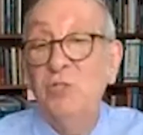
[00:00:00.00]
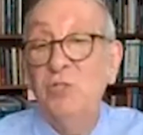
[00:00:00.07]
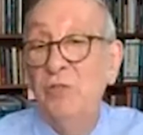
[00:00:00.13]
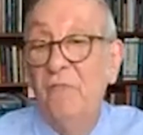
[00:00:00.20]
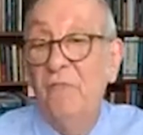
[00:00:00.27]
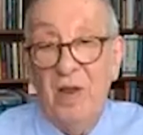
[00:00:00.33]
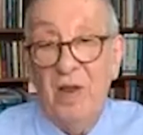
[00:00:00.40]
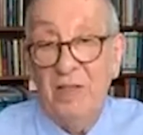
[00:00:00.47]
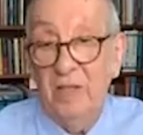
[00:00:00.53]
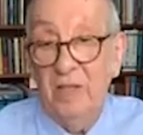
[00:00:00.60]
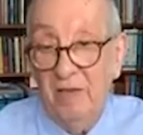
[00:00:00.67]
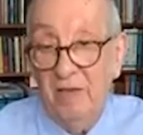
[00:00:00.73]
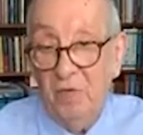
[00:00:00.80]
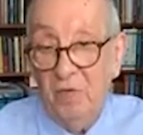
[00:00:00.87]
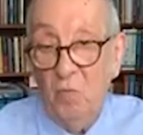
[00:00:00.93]

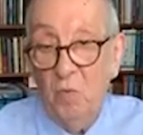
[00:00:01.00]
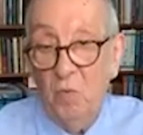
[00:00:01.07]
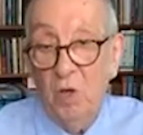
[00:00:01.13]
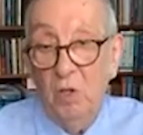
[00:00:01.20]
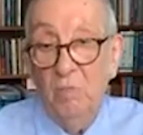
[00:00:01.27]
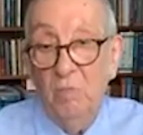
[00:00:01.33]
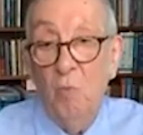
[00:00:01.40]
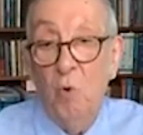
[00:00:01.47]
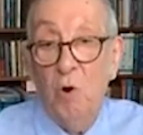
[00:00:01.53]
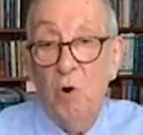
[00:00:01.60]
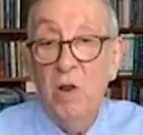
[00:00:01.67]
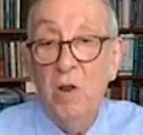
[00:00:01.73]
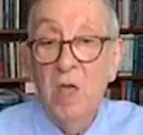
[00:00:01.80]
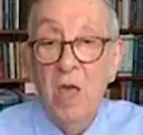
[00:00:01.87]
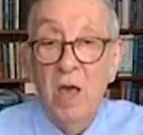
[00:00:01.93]
friendly, if you will,
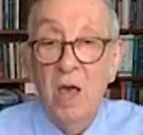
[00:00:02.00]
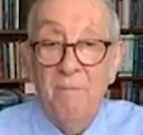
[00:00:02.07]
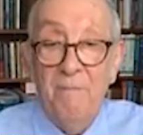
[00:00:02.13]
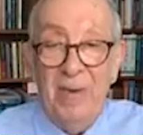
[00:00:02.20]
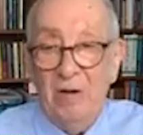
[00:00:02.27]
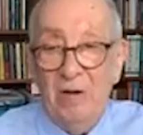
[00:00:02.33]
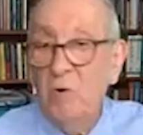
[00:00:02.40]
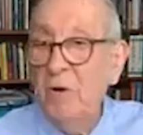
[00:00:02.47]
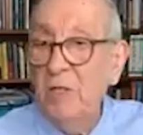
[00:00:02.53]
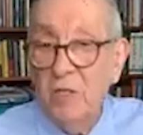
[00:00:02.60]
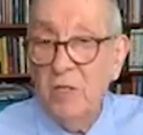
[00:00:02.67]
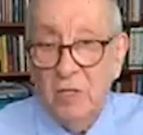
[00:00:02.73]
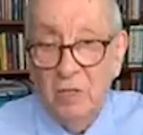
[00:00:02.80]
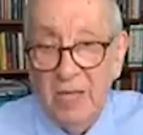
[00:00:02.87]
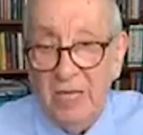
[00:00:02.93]
more better
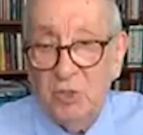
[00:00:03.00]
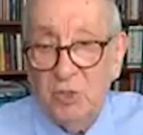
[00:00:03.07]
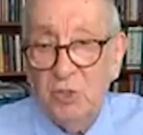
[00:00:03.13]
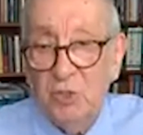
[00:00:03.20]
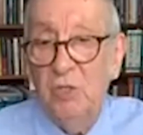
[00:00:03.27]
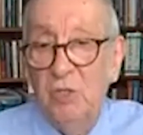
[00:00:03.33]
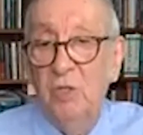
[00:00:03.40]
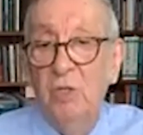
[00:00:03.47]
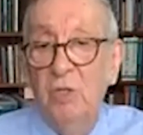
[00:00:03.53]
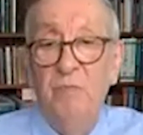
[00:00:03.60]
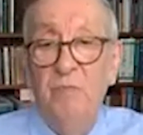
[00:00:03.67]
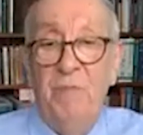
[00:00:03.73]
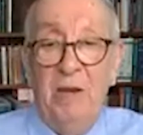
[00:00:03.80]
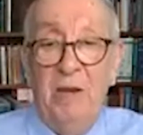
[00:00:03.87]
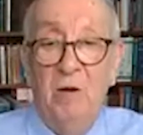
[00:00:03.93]
insulations,
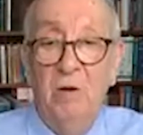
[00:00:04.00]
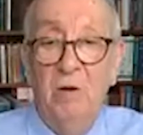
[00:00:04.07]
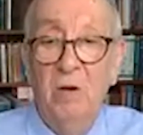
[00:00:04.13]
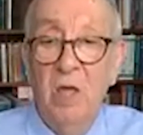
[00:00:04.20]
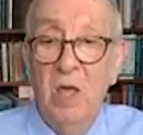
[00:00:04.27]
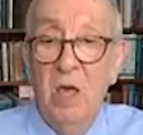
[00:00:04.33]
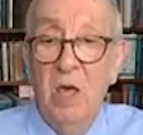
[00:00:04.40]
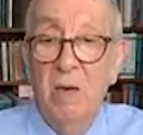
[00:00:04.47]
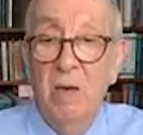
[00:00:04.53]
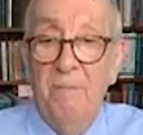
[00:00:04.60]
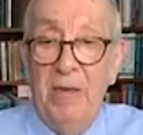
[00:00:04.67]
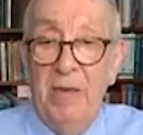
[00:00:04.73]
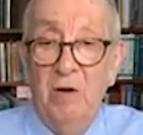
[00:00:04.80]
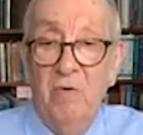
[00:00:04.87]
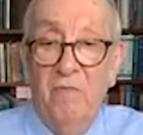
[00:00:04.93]

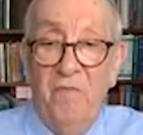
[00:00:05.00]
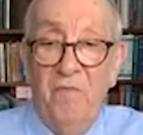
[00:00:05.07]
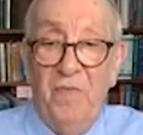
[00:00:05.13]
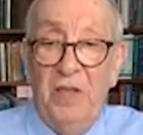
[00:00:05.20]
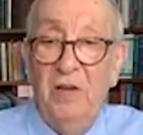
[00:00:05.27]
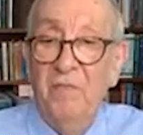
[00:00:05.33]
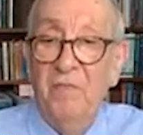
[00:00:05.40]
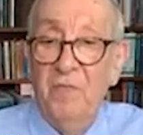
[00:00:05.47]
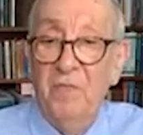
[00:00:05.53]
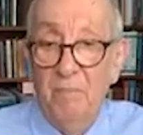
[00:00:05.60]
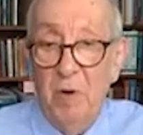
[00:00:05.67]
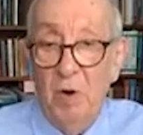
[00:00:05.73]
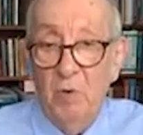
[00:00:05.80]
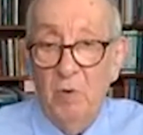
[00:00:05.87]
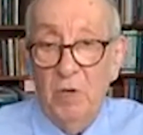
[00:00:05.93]
better fit of
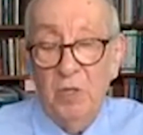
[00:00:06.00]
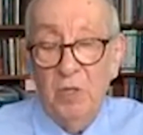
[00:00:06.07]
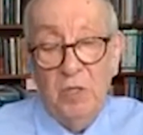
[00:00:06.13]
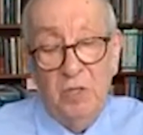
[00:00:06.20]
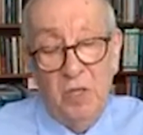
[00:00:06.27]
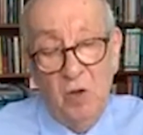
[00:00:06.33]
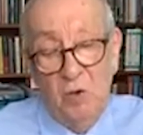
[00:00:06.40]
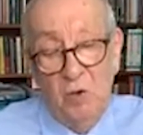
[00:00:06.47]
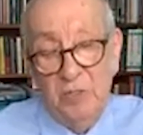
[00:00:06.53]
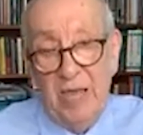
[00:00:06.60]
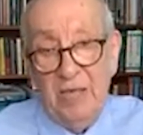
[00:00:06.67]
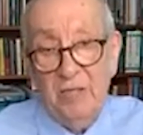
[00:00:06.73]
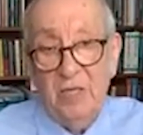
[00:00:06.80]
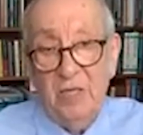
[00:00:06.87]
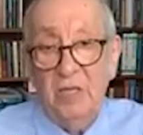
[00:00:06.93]
components. In the old
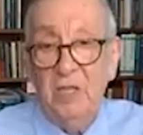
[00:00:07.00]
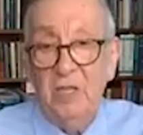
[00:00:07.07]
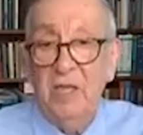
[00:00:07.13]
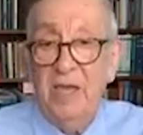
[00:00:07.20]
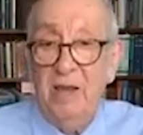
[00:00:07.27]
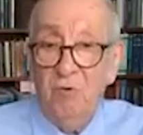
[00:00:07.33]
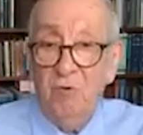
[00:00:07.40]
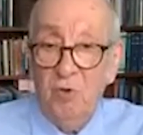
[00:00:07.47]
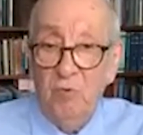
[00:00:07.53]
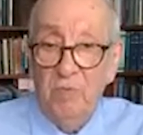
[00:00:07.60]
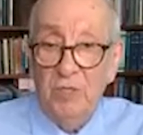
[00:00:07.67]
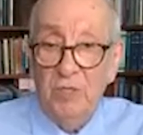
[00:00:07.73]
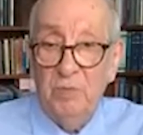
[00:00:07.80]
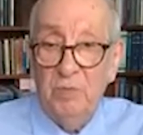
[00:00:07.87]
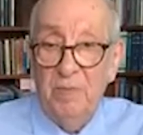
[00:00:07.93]
days, they didn't care too
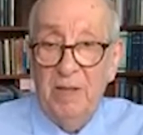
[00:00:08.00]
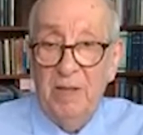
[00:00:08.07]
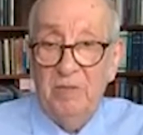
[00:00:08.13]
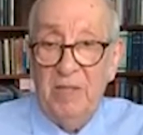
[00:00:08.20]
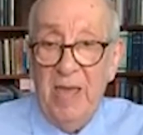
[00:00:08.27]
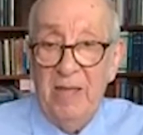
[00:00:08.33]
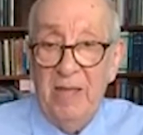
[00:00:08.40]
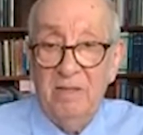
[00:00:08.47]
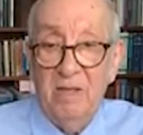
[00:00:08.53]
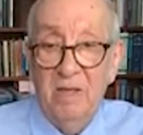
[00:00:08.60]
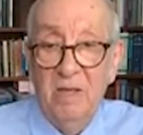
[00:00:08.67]
much about that.